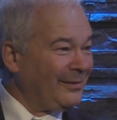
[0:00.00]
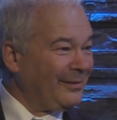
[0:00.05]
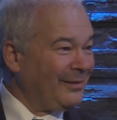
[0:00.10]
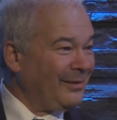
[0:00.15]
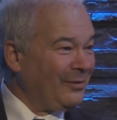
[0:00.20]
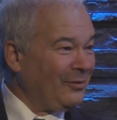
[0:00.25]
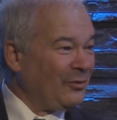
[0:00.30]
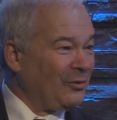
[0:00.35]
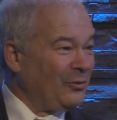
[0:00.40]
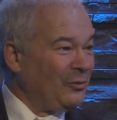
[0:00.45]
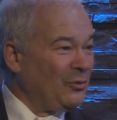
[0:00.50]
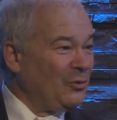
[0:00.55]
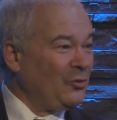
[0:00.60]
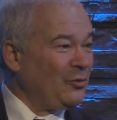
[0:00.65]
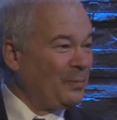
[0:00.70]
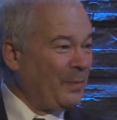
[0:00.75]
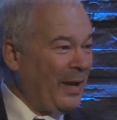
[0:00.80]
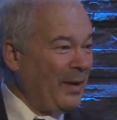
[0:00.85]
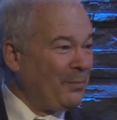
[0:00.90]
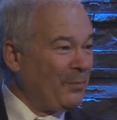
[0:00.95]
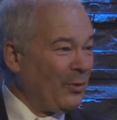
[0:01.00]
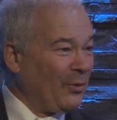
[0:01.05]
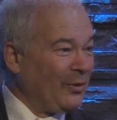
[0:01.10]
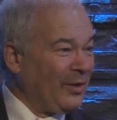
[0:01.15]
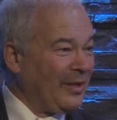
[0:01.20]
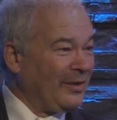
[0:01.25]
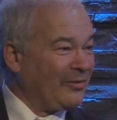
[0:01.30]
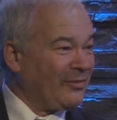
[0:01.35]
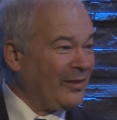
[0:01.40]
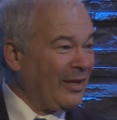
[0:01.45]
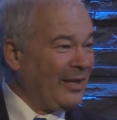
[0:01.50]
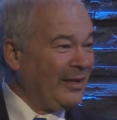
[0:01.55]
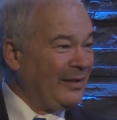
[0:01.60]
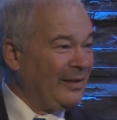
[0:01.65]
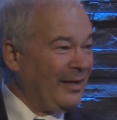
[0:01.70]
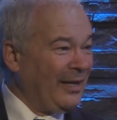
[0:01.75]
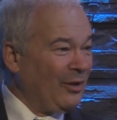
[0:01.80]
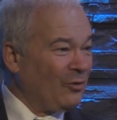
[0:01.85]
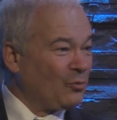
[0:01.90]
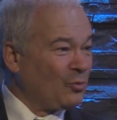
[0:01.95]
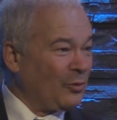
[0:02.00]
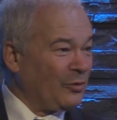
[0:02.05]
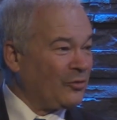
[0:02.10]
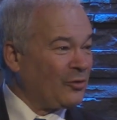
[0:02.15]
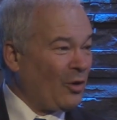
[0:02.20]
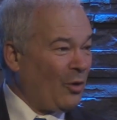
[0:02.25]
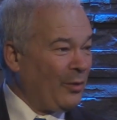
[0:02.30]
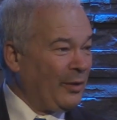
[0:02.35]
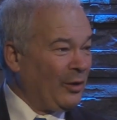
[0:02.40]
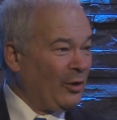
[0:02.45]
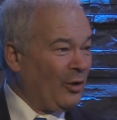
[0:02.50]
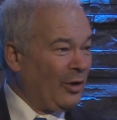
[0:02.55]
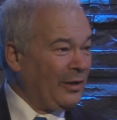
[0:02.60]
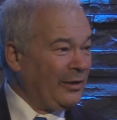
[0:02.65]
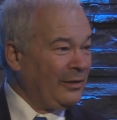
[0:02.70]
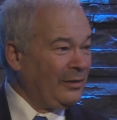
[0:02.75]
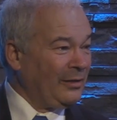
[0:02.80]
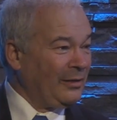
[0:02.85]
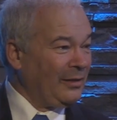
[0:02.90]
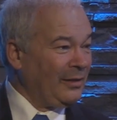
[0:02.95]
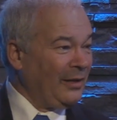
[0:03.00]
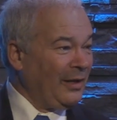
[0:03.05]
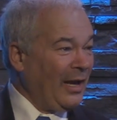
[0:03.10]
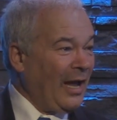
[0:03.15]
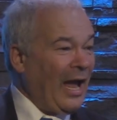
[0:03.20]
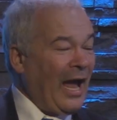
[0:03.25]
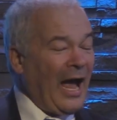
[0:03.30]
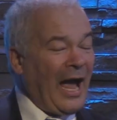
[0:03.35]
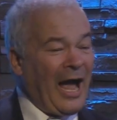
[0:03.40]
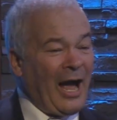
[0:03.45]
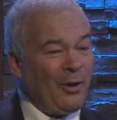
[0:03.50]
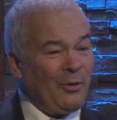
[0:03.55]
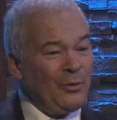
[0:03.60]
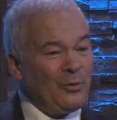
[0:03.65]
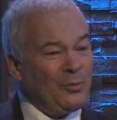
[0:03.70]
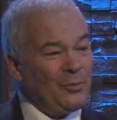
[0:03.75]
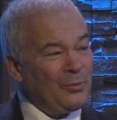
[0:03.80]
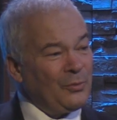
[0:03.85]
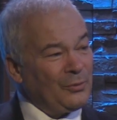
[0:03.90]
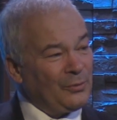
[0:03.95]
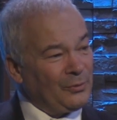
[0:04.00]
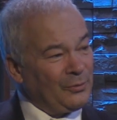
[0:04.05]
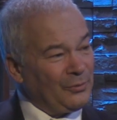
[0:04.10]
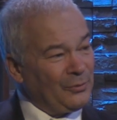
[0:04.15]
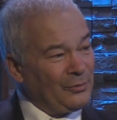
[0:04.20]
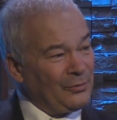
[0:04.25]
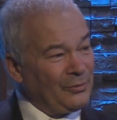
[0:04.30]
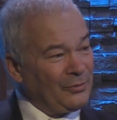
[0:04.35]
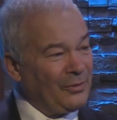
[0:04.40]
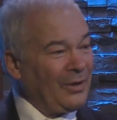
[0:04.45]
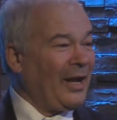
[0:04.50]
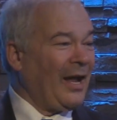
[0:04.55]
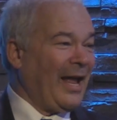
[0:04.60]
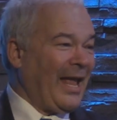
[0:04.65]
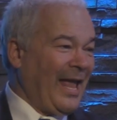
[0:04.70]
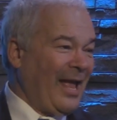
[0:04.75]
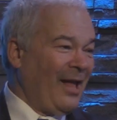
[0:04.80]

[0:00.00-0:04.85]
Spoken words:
There was a newspaper that said, here's what's going on. Right. The Elder Milfordian.